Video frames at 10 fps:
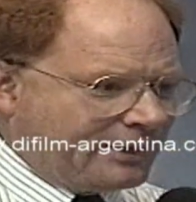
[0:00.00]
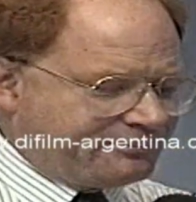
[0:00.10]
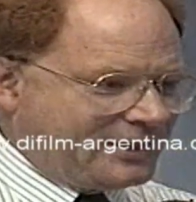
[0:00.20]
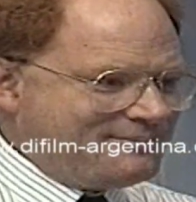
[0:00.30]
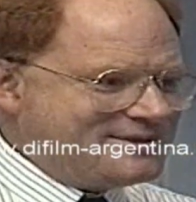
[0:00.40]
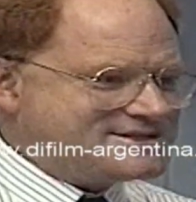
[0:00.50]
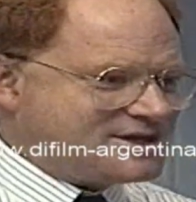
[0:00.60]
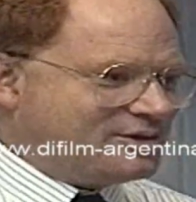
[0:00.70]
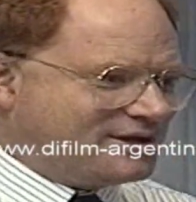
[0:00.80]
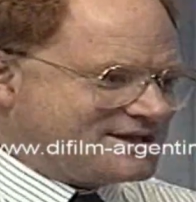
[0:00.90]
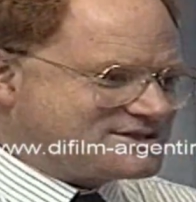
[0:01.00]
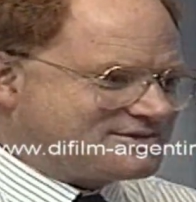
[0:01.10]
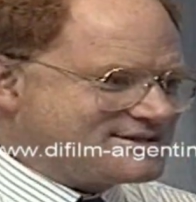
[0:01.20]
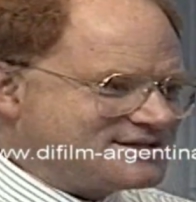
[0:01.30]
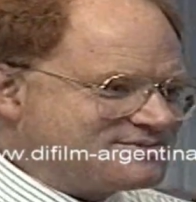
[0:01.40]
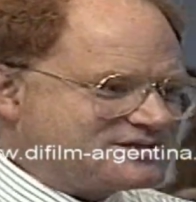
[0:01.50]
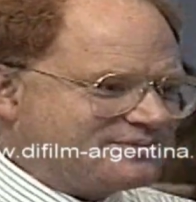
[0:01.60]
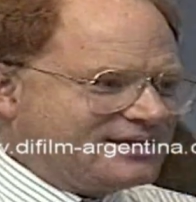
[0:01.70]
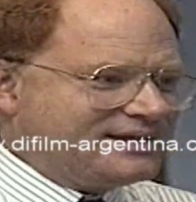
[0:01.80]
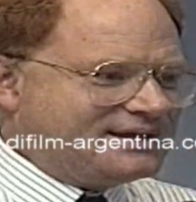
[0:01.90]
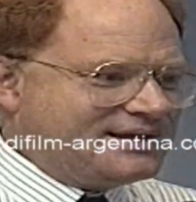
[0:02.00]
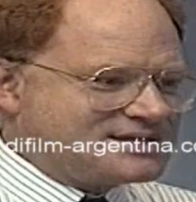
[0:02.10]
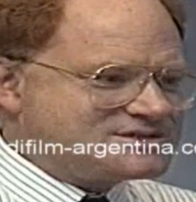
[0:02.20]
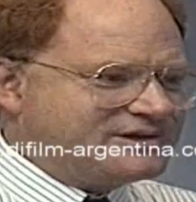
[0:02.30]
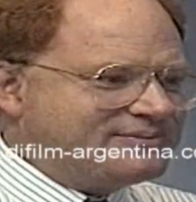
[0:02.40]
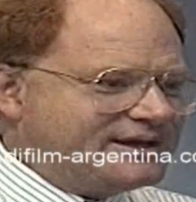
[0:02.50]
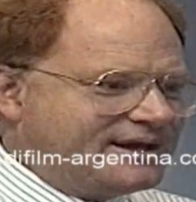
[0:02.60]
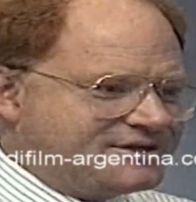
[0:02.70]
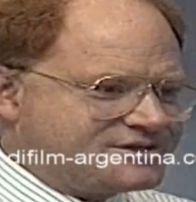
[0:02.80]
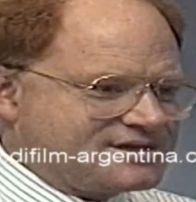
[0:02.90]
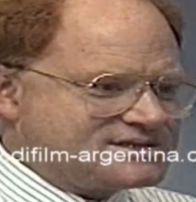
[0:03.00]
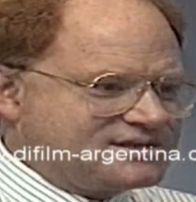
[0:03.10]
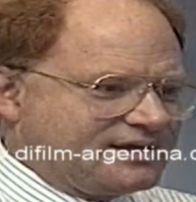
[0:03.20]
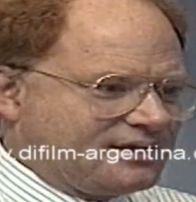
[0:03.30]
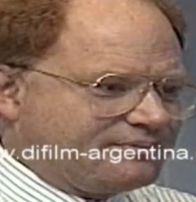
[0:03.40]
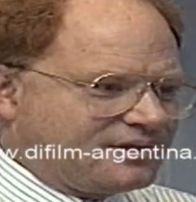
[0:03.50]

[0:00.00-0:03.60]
Bramley's own history seems to be extremely interesting